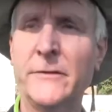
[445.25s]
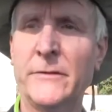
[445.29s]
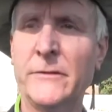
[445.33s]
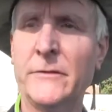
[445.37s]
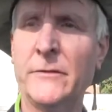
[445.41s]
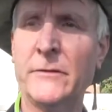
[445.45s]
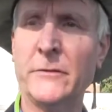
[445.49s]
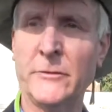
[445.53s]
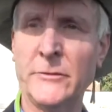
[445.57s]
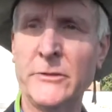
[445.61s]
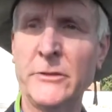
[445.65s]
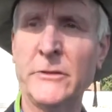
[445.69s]

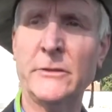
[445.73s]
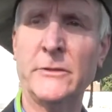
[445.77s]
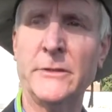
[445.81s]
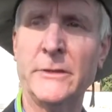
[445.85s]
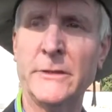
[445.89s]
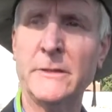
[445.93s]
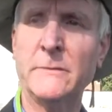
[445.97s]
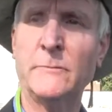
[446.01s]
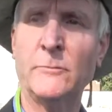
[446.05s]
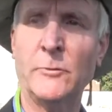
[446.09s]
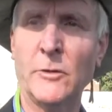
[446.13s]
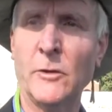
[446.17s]

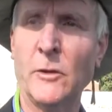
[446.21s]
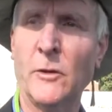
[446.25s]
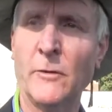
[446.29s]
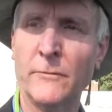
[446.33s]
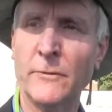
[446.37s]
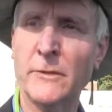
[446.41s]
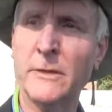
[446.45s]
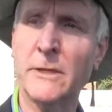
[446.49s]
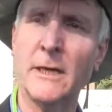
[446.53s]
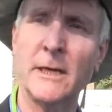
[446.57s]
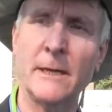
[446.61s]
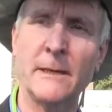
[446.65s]
socialism will
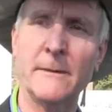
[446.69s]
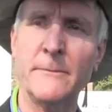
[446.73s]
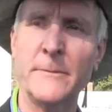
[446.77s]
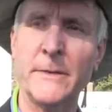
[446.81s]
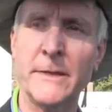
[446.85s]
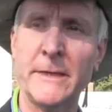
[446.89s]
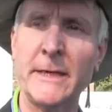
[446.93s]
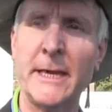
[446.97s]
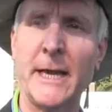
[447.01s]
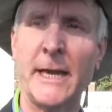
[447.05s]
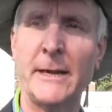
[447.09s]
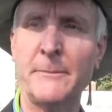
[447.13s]
overcome
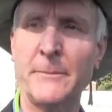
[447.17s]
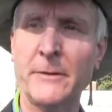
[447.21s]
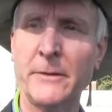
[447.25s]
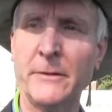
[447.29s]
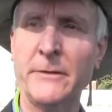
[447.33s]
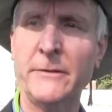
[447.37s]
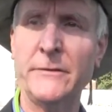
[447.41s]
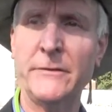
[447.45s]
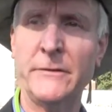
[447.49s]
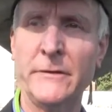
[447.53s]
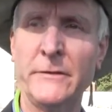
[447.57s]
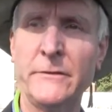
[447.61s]
the
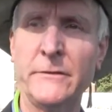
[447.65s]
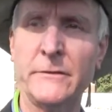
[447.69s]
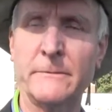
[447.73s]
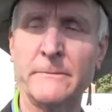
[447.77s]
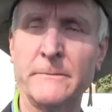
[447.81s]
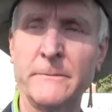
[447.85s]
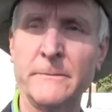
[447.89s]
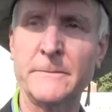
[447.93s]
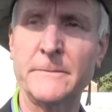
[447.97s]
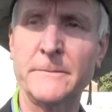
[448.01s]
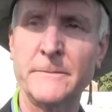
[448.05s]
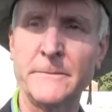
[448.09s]
capitalist system.